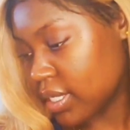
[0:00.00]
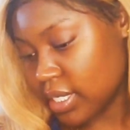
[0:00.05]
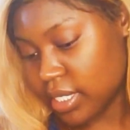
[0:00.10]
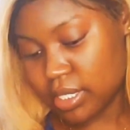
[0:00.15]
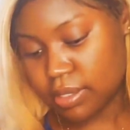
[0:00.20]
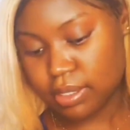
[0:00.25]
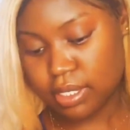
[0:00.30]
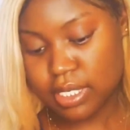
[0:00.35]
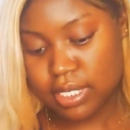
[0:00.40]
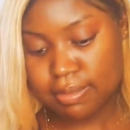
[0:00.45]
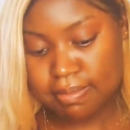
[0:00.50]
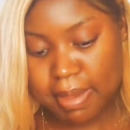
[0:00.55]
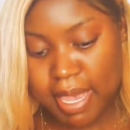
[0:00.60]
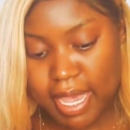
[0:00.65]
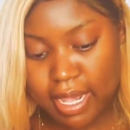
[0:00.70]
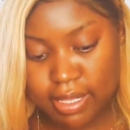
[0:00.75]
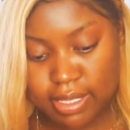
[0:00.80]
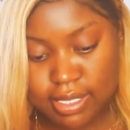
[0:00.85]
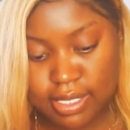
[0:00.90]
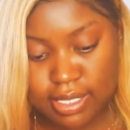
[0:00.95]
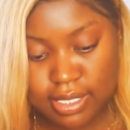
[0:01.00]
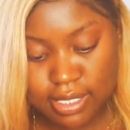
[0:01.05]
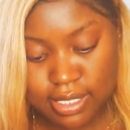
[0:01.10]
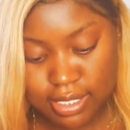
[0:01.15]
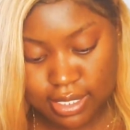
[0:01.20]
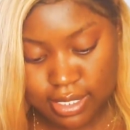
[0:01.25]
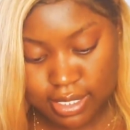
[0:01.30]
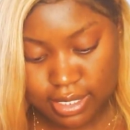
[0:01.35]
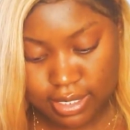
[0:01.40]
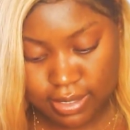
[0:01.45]
This one is matte,
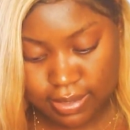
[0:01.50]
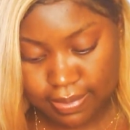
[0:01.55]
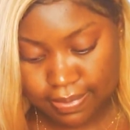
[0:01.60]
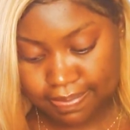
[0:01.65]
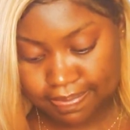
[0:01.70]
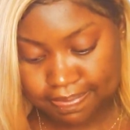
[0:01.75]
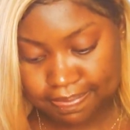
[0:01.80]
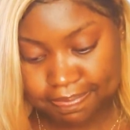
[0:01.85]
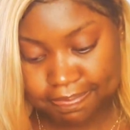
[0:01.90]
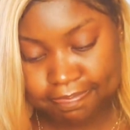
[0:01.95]
so